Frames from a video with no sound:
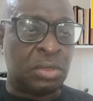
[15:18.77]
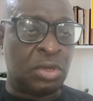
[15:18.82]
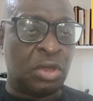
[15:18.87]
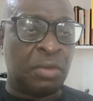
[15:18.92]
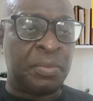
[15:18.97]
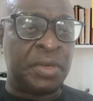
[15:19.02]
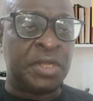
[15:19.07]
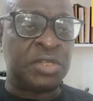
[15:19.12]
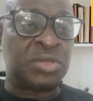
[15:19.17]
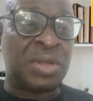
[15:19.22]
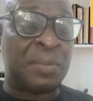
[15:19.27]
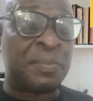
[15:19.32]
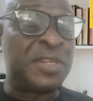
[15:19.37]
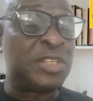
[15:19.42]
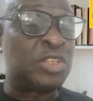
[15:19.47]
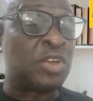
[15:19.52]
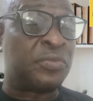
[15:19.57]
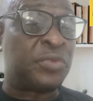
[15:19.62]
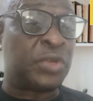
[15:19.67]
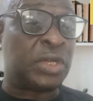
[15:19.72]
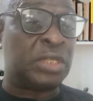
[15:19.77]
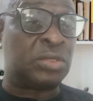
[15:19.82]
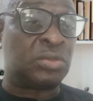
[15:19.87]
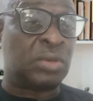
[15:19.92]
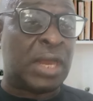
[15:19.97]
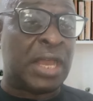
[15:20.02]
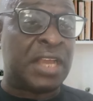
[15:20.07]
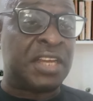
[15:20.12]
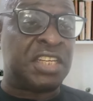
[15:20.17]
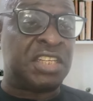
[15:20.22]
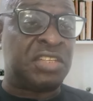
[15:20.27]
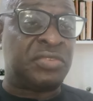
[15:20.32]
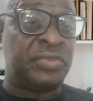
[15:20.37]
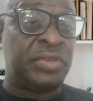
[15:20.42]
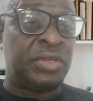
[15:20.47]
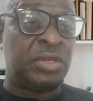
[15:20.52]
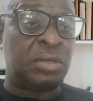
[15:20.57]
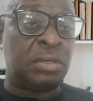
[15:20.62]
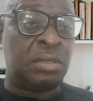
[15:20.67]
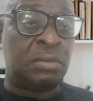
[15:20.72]
God bless. And please don't forget to like this
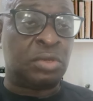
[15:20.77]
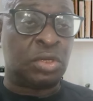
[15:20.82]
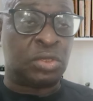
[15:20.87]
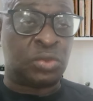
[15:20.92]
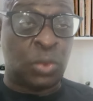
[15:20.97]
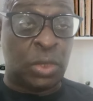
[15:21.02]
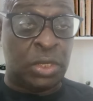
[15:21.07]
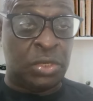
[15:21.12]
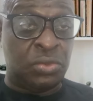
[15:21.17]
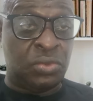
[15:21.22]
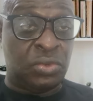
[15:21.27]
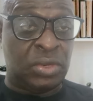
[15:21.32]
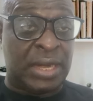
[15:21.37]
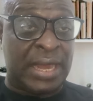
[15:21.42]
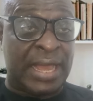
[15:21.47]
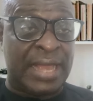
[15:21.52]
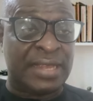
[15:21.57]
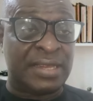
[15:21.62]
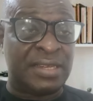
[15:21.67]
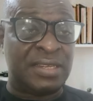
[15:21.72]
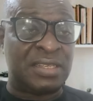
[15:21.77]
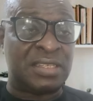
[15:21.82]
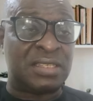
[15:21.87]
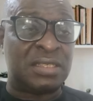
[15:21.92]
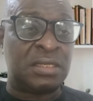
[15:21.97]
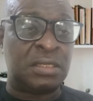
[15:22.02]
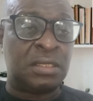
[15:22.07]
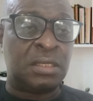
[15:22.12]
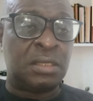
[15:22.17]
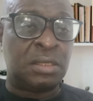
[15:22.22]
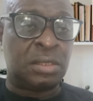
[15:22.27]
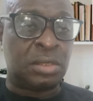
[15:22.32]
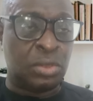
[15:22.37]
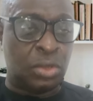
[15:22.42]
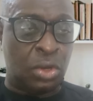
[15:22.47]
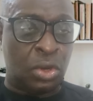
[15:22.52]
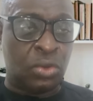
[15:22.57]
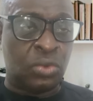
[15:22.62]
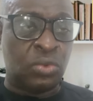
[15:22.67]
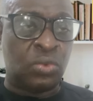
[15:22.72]
video, because when you like it,
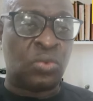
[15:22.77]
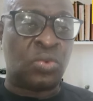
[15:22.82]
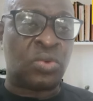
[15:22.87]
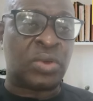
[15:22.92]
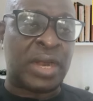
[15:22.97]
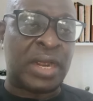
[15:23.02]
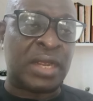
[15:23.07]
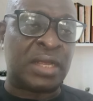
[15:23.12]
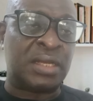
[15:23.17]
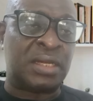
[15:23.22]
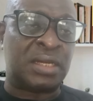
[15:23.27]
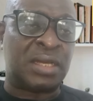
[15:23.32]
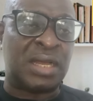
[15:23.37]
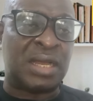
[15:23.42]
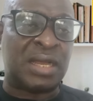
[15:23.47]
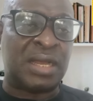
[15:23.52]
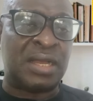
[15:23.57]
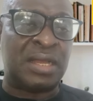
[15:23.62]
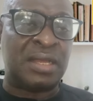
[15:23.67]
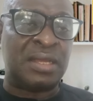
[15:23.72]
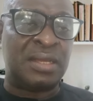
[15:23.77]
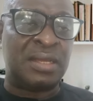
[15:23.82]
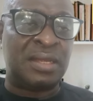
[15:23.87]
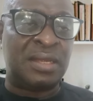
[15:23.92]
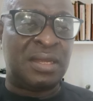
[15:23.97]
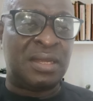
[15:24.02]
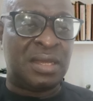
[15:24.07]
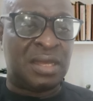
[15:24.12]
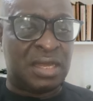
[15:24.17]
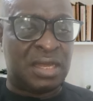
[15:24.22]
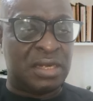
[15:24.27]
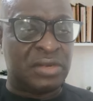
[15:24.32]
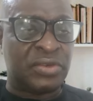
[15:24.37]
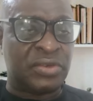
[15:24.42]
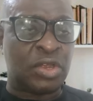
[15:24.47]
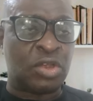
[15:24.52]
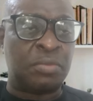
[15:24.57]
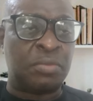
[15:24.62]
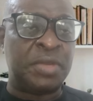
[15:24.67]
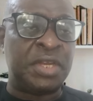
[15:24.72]
Google will rank it high and
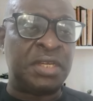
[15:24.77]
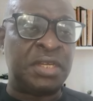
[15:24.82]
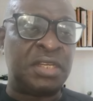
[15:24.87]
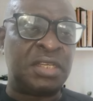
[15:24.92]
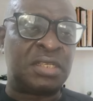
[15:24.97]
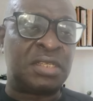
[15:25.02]
recommend